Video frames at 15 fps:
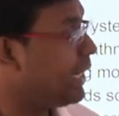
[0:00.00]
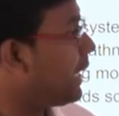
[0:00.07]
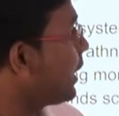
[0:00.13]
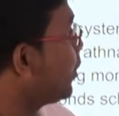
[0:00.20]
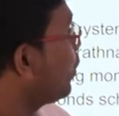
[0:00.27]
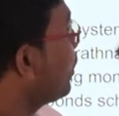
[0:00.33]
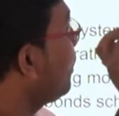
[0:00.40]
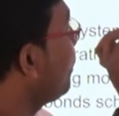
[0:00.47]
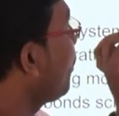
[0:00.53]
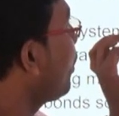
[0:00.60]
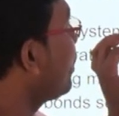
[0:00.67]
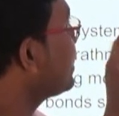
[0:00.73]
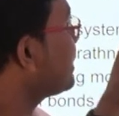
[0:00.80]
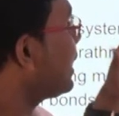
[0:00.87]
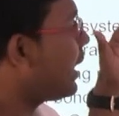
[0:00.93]
Electoral
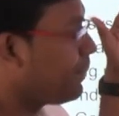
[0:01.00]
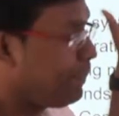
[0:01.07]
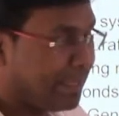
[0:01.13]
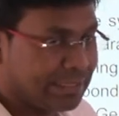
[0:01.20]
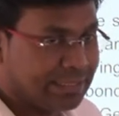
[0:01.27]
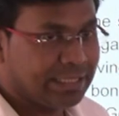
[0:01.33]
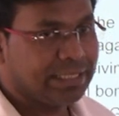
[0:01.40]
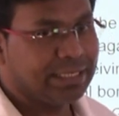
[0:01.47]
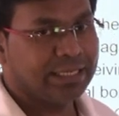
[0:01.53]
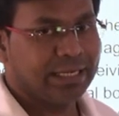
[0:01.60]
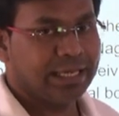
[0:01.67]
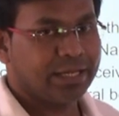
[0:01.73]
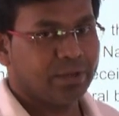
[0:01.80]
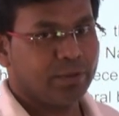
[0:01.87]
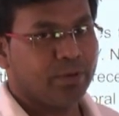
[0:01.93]
bonds are basically,
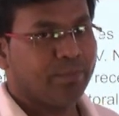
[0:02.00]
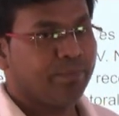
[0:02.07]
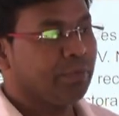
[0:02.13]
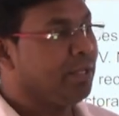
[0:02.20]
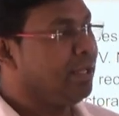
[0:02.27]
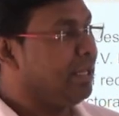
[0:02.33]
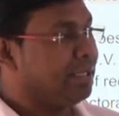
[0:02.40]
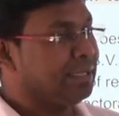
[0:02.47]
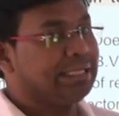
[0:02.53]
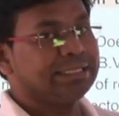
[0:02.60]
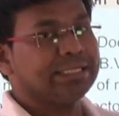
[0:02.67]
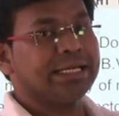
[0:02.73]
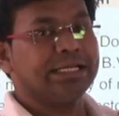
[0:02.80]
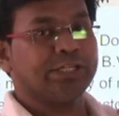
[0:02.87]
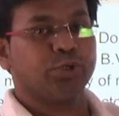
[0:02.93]
like, you know,
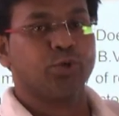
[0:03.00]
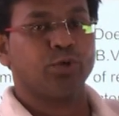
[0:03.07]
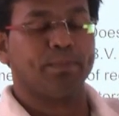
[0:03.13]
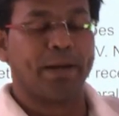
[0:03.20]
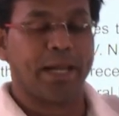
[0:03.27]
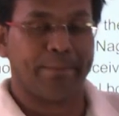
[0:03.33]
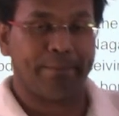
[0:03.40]
these are issued by